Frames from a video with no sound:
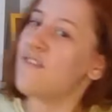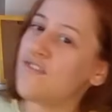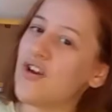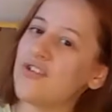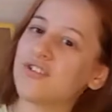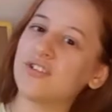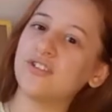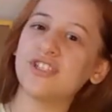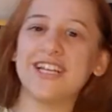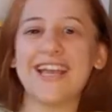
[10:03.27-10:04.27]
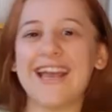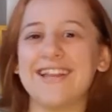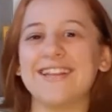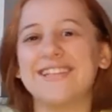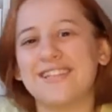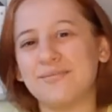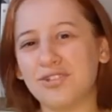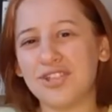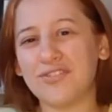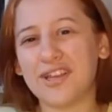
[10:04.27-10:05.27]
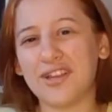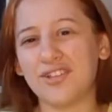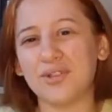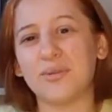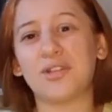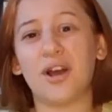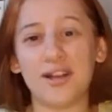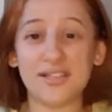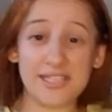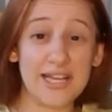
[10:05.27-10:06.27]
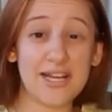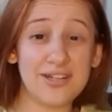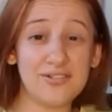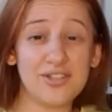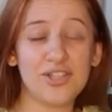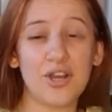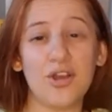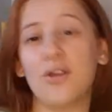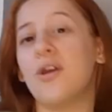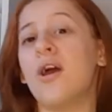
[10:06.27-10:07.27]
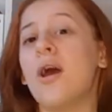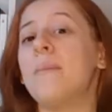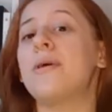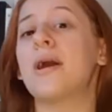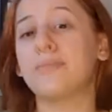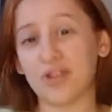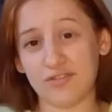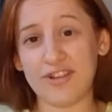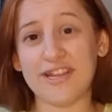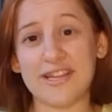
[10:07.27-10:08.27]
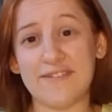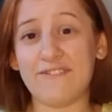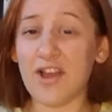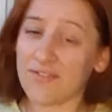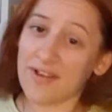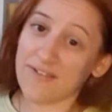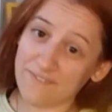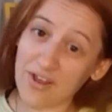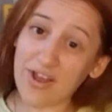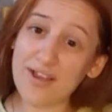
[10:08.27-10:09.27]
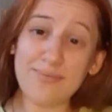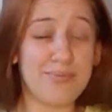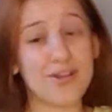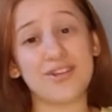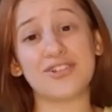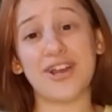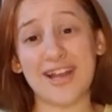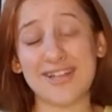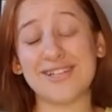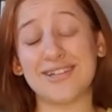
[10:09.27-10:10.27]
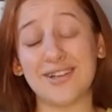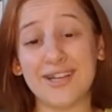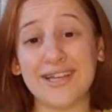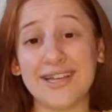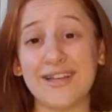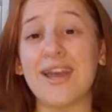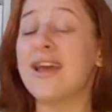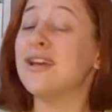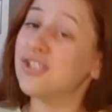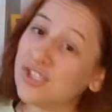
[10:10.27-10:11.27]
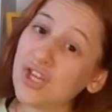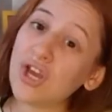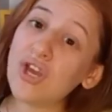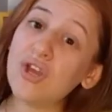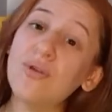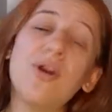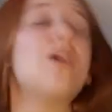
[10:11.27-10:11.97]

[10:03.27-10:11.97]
vocals. Again, this is a music video, so it's hard to tell. So, but I'm gonna rate it 5 out of 5 because I actually like it. So,